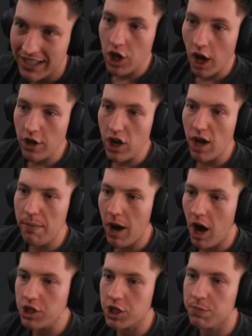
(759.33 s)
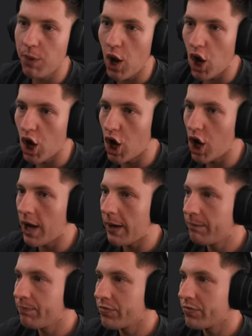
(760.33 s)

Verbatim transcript: Tottenham Hotspur.